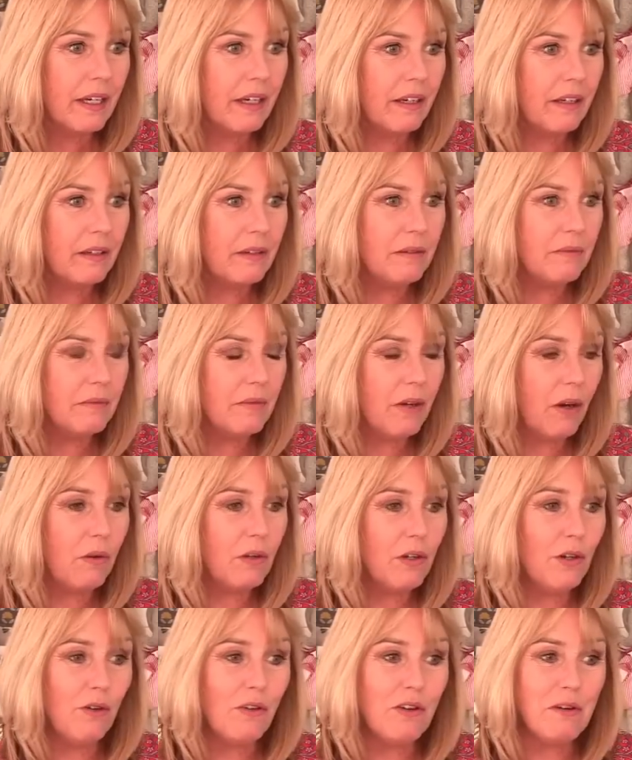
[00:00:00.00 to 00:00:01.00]
Um, oh,
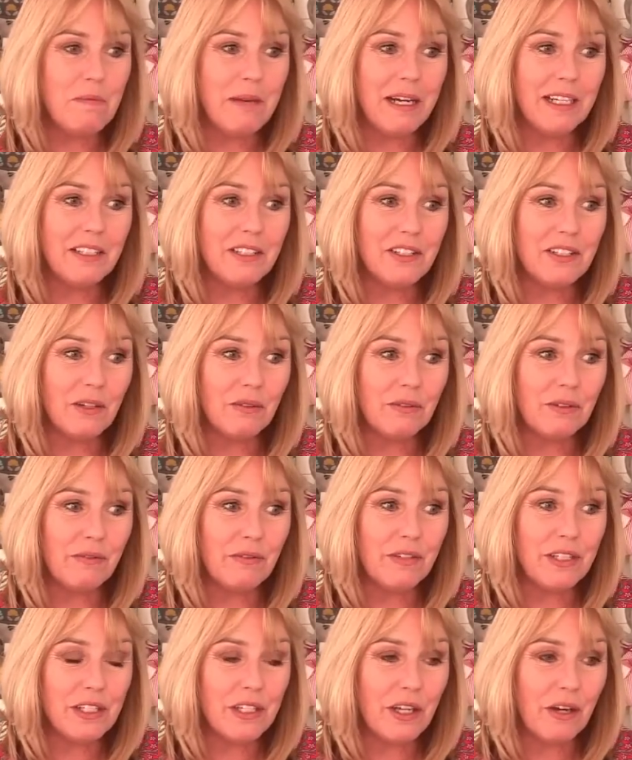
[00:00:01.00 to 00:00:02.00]
Laura made and sold the
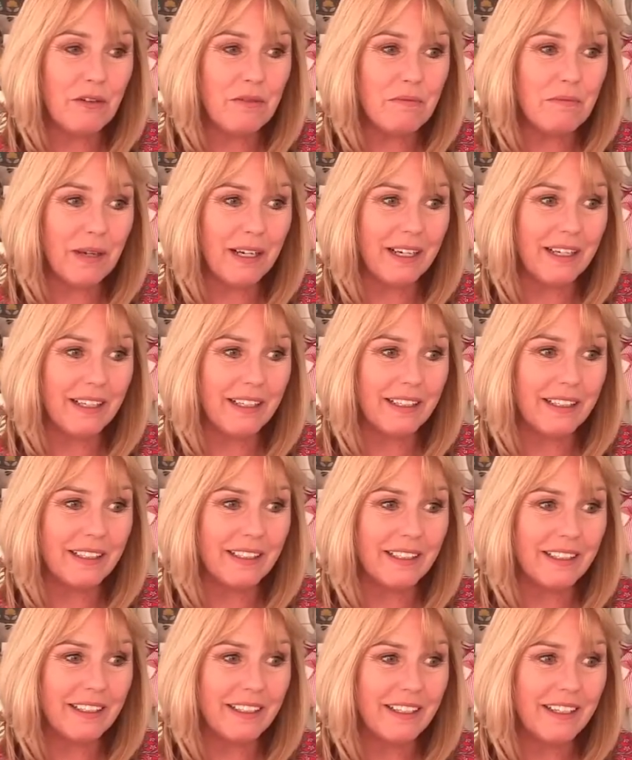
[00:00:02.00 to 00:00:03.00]
free tote
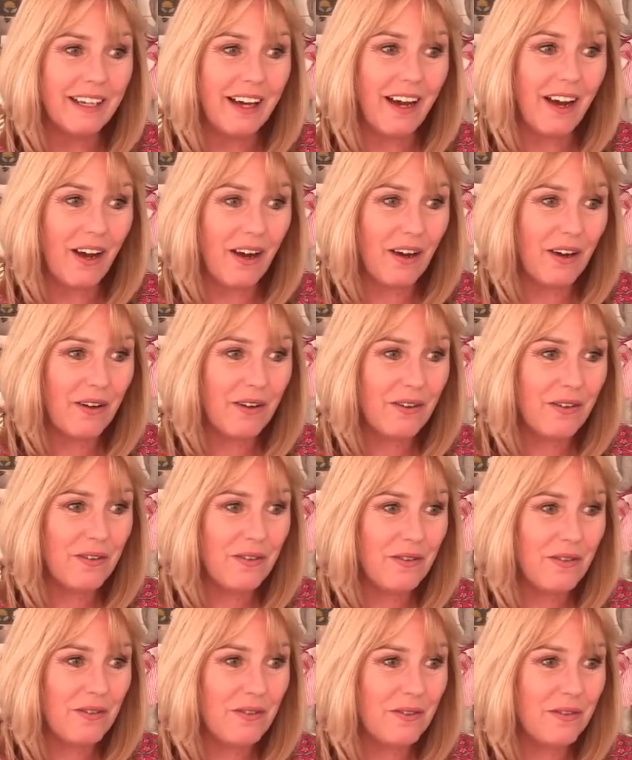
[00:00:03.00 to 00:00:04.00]
bag.
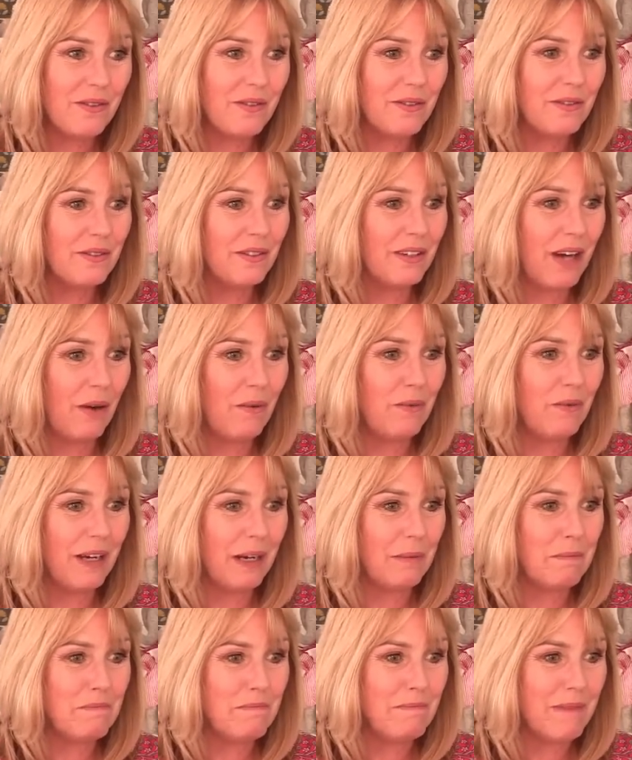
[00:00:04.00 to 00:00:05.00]
Oh, oh,
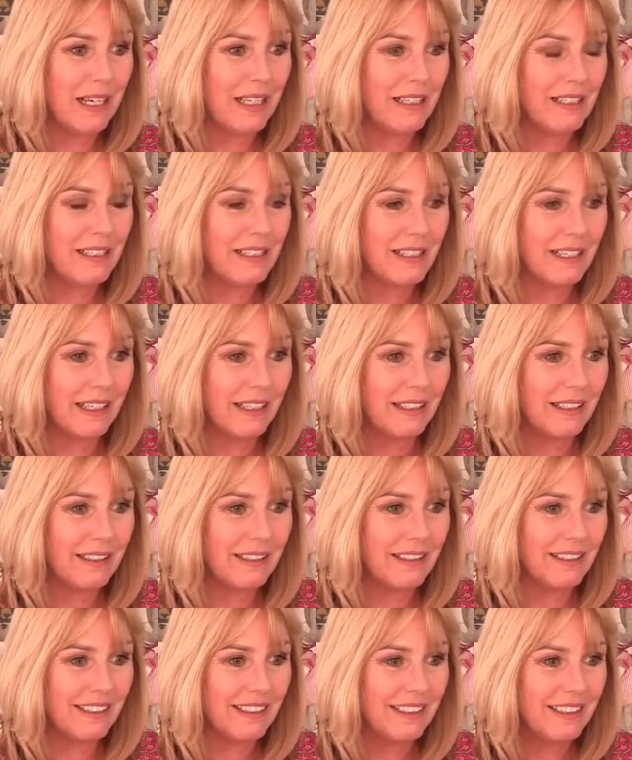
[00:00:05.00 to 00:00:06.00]
amazing.